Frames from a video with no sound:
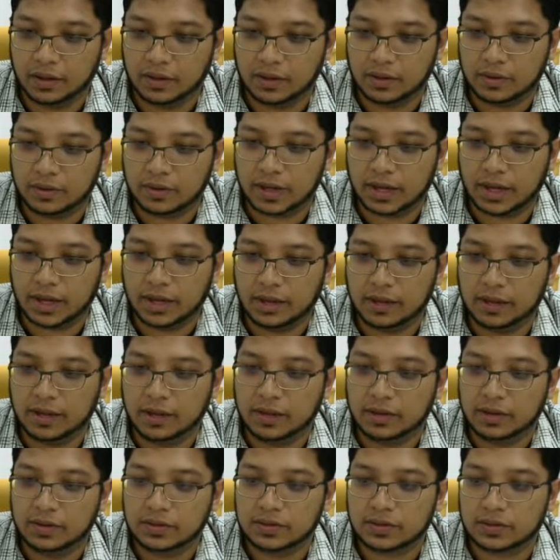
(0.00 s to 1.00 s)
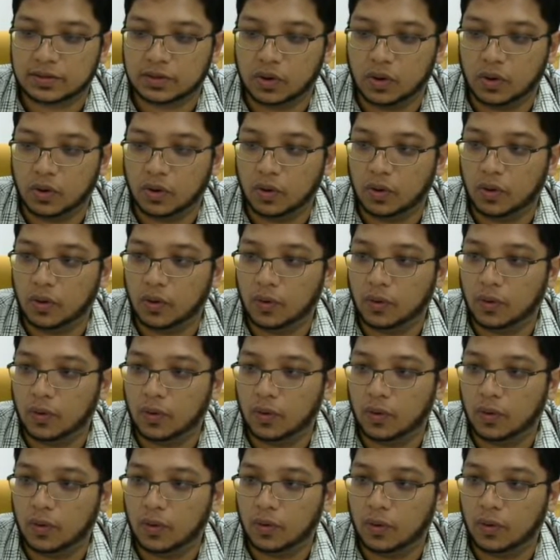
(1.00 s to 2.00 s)
Okay,
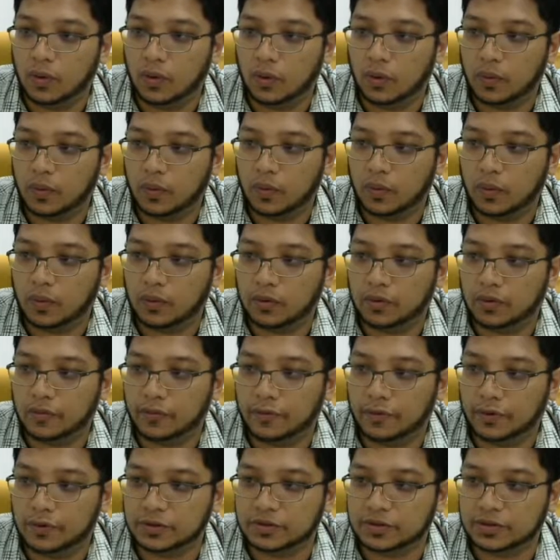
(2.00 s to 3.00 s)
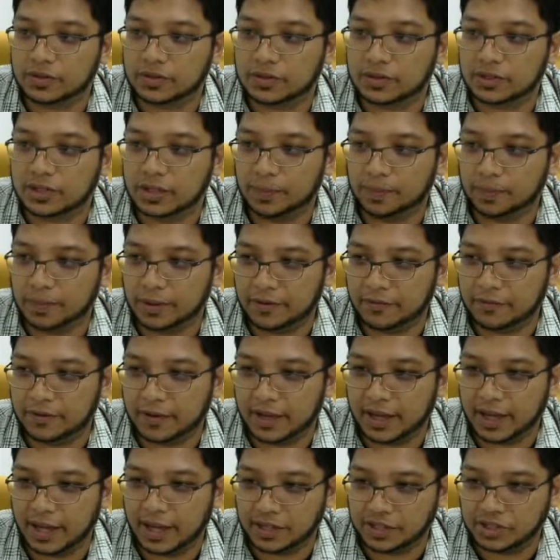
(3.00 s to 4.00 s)
so for
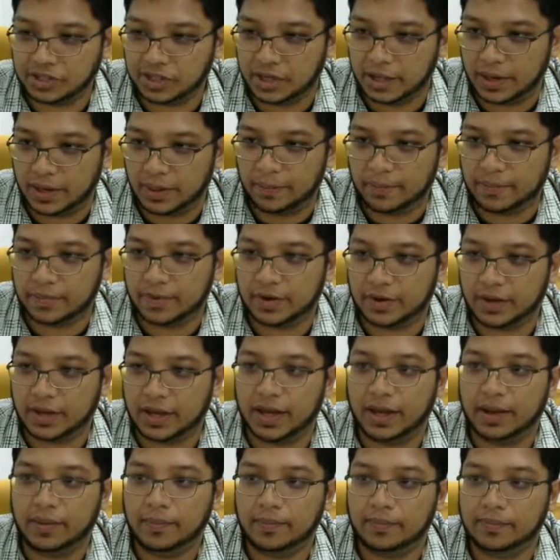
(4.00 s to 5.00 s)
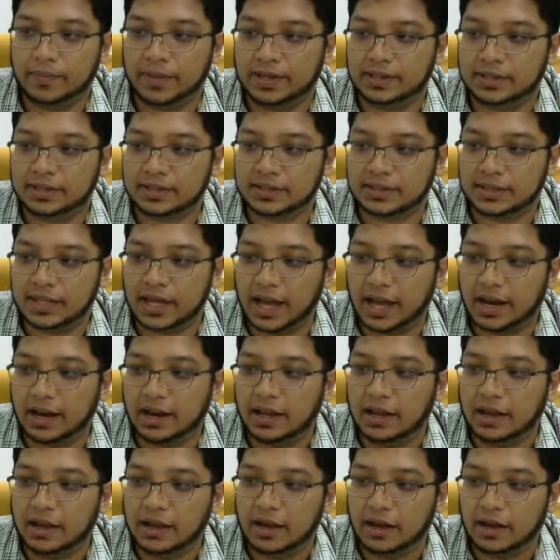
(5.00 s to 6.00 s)
simplification, okay, means that
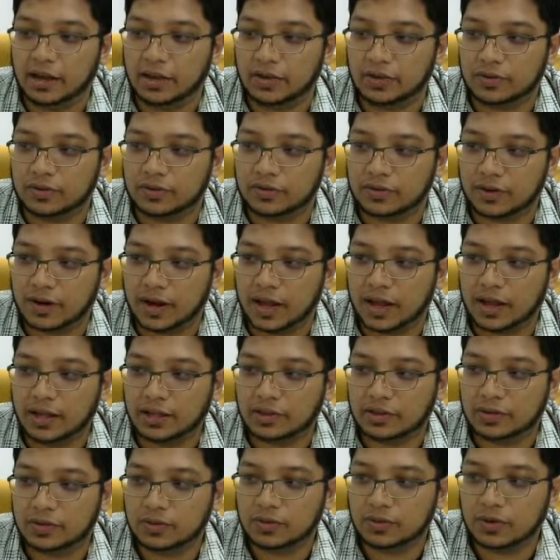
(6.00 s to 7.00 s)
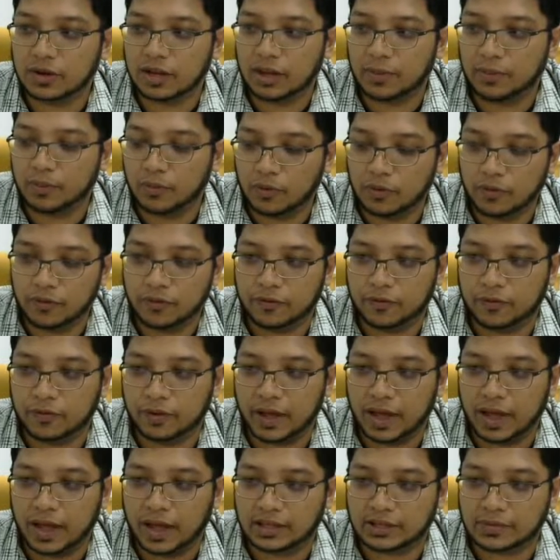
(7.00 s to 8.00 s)
you try to remove
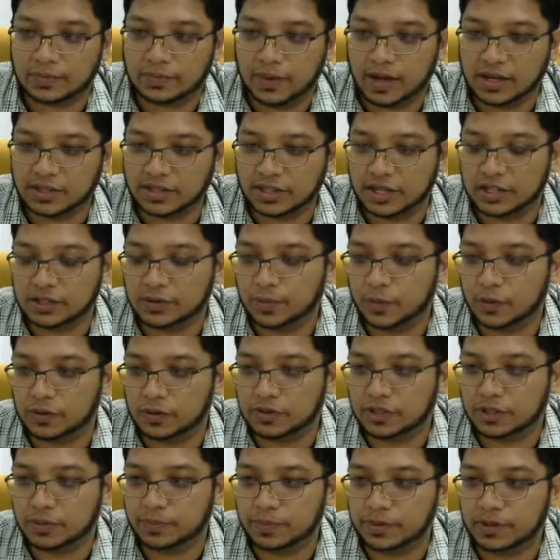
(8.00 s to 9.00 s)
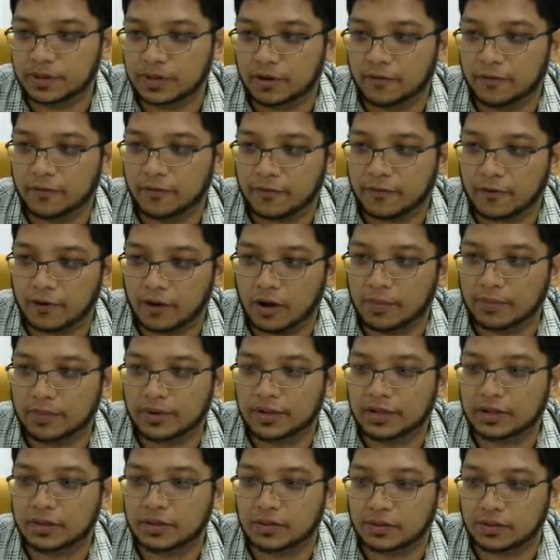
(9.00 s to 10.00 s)
as much as possible from
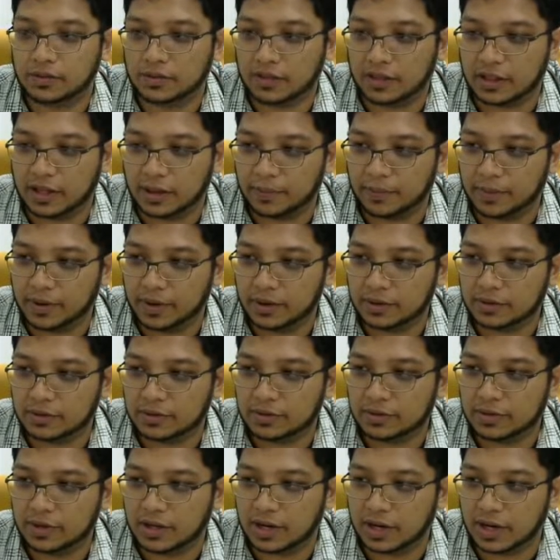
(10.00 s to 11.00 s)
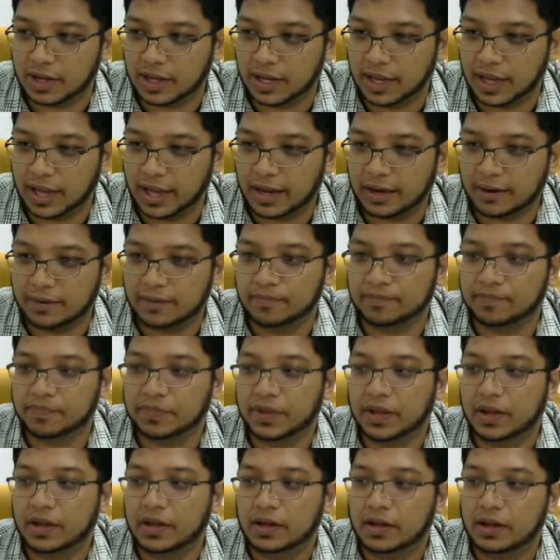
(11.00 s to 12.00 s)
the truth table to create
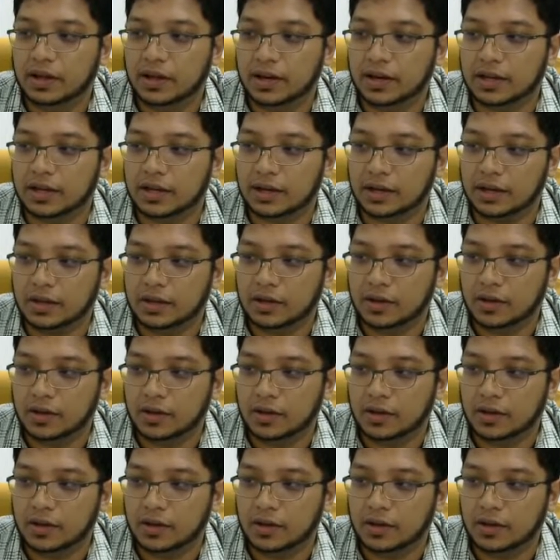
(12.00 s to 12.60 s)
the